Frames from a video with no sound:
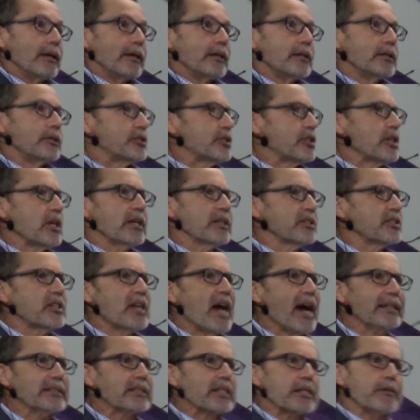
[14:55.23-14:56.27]
See, it's
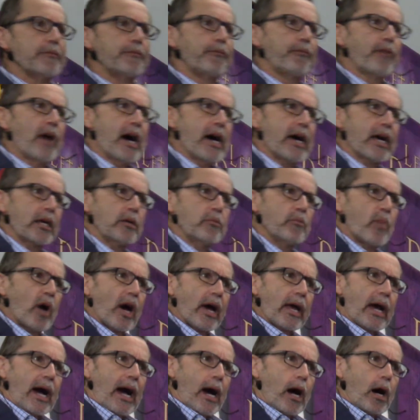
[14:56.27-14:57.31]
not defined
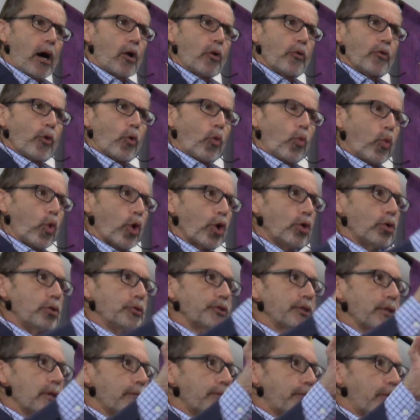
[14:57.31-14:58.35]
by how the
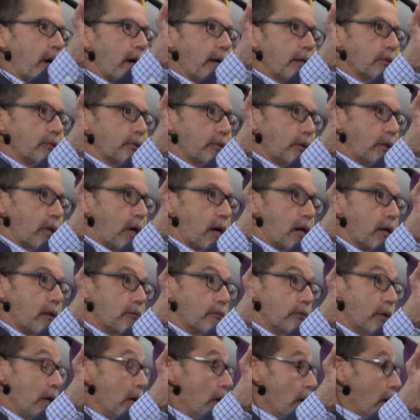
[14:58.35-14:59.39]
world defines
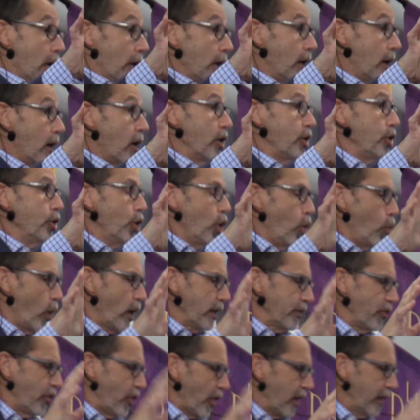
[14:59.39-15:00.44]
love. You uh, know, you know
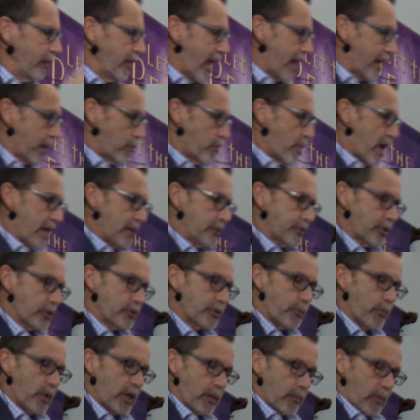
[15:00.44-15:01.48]
one thing that
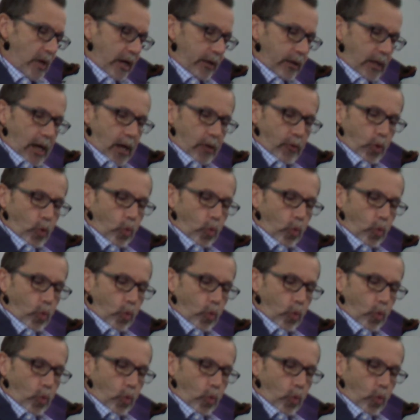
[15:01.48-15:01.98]
amazes me about how the